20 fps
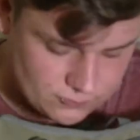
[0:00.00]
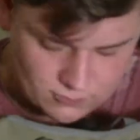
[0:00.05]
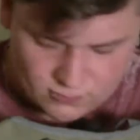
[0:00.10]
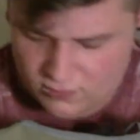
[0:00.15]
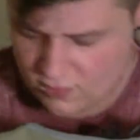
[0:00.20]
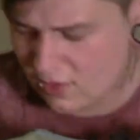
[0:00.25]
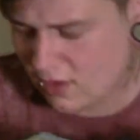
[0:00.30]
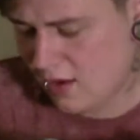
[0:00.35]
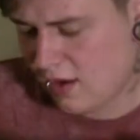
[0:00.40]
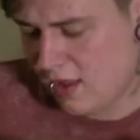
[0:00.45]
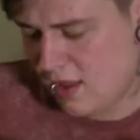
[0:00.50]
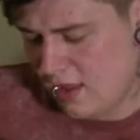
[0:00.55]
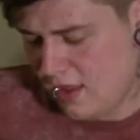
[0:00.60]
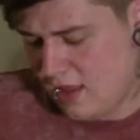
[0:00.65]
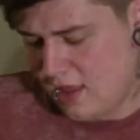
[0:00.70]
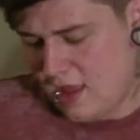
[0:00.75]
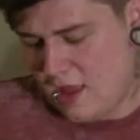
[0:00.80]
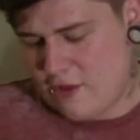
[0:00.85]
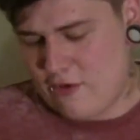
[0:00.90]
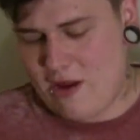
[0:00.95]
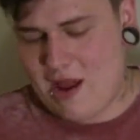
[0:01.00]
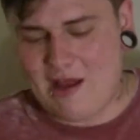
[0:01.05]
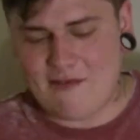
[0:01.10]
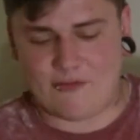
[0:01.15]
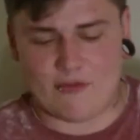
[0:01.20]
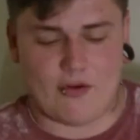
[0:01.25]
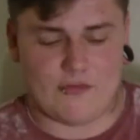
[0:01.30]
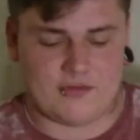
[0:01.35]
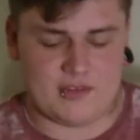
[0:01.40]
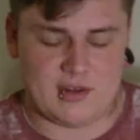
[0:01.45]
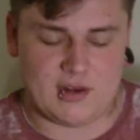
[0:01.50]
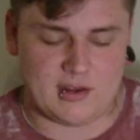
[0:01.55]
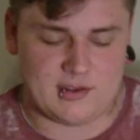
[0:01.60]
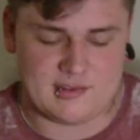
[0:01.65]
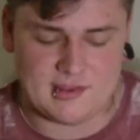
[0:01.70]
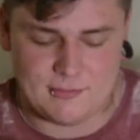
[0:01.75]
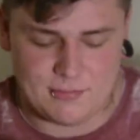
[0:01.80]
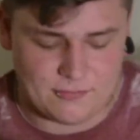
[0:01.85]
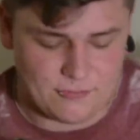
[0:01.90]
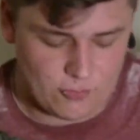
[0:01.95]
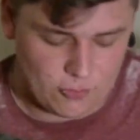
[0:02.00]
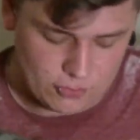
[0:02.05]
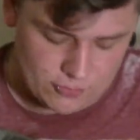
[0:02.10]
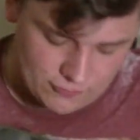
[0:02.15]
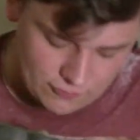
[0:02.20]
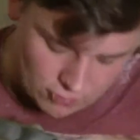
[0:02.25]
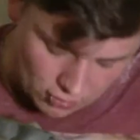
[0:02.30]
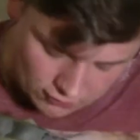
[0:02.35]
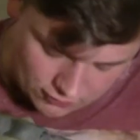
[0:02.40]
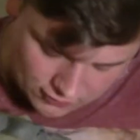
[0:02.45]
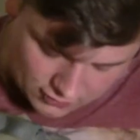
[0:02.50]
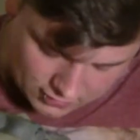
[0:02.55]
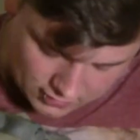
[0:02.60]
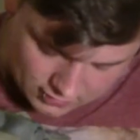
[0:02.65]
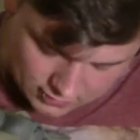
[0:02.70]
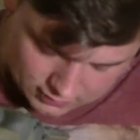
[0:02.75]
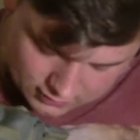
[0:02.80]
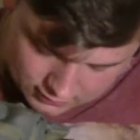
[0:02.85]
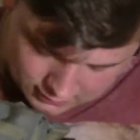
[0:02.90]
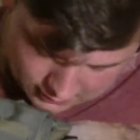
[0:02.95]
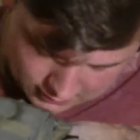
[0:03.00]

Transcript: and you have, obviously, like I said before, you've got the